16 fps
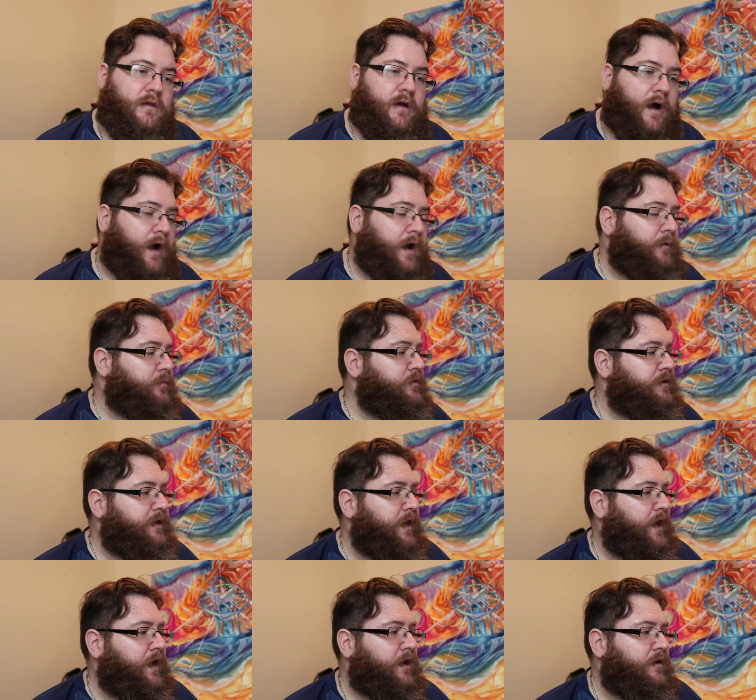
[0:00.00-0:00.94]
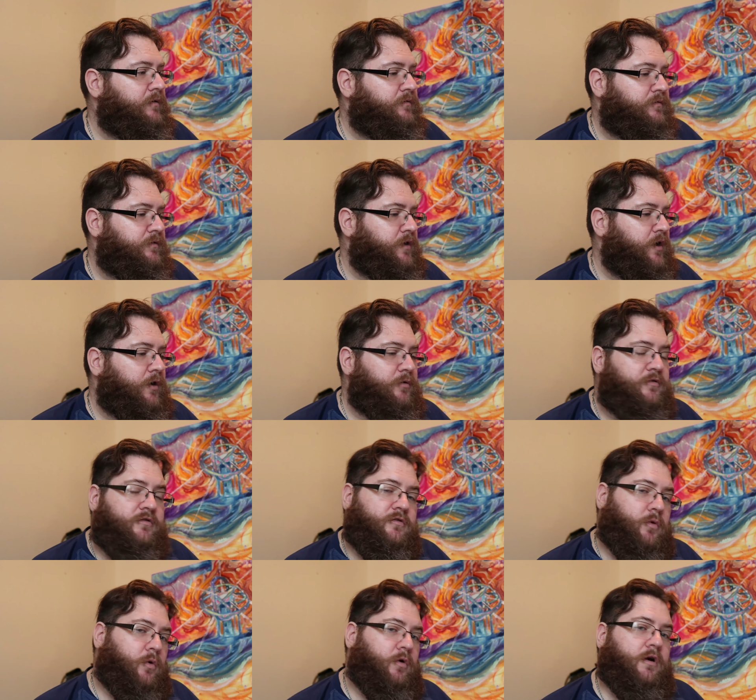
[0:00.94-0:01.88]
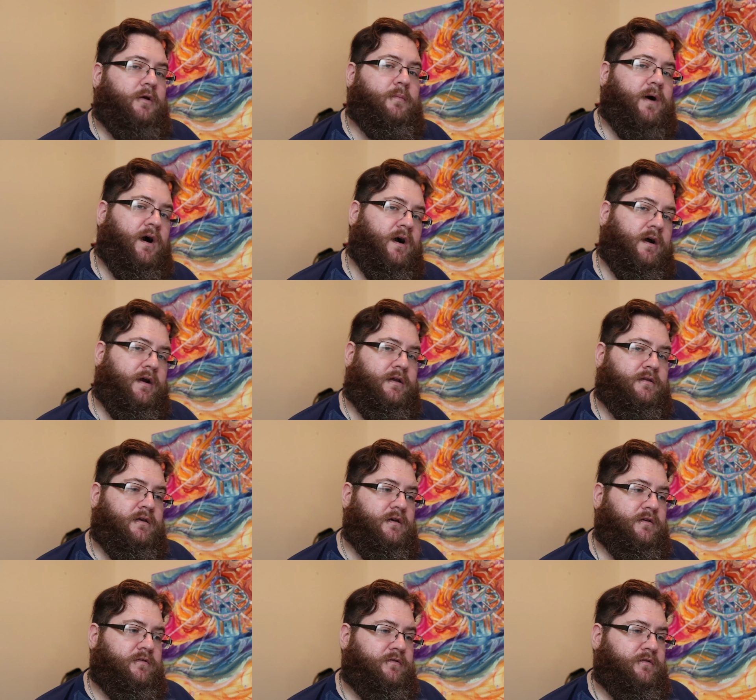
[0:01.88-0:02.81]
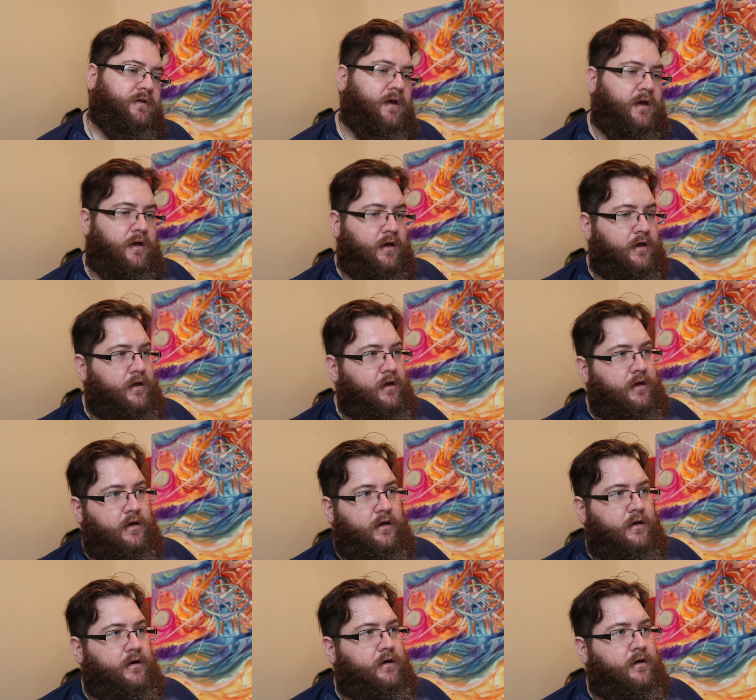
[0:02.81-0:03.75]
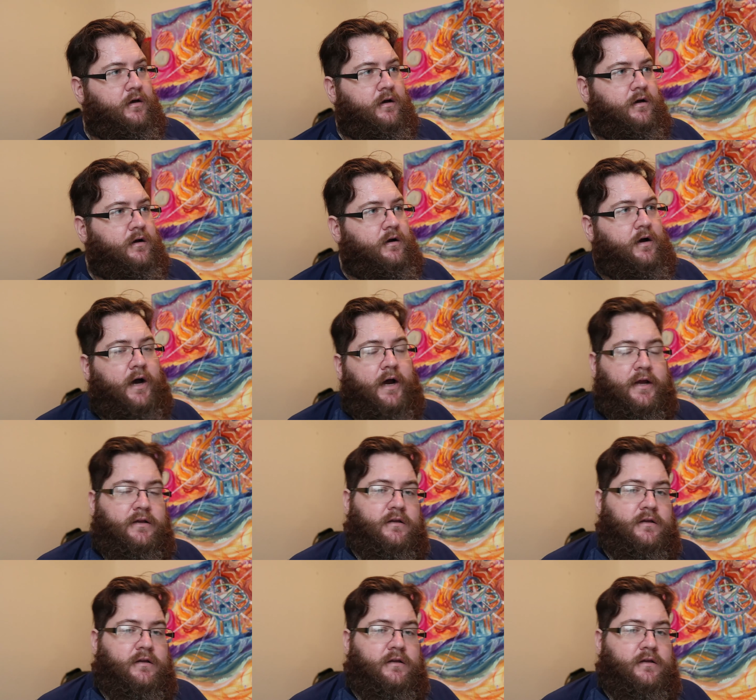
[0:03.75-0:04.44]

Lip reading: I really have no story behind this. I